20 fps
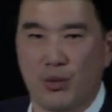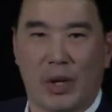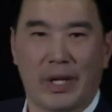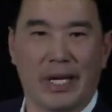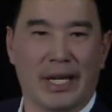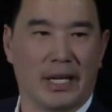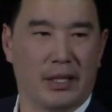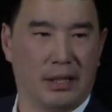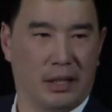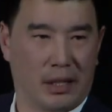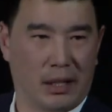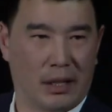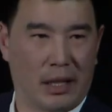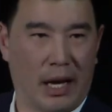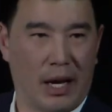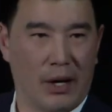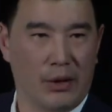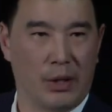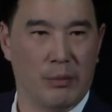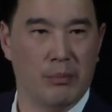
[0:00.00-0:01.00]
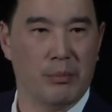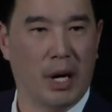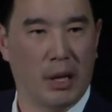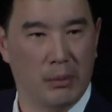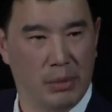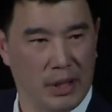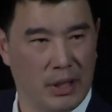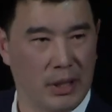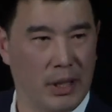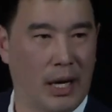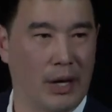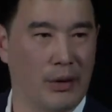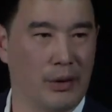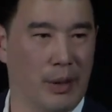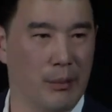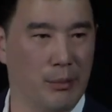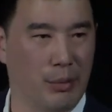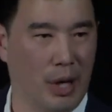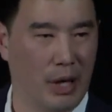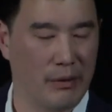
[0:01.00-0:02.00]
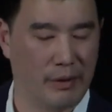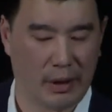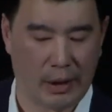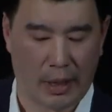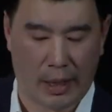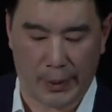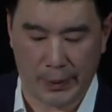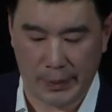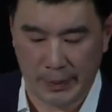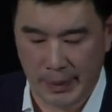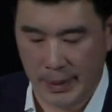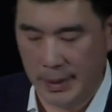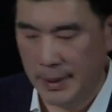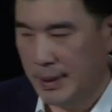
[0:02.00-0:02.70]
running in the cloud, in public cloud and private cloud,